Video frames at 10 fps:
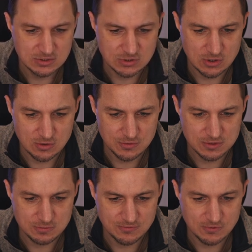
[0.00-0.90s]
So
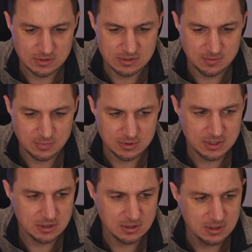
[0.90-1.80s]
this one, for example,
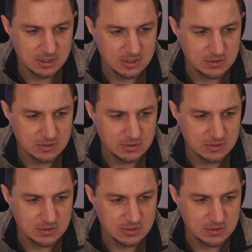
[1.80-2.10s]
here,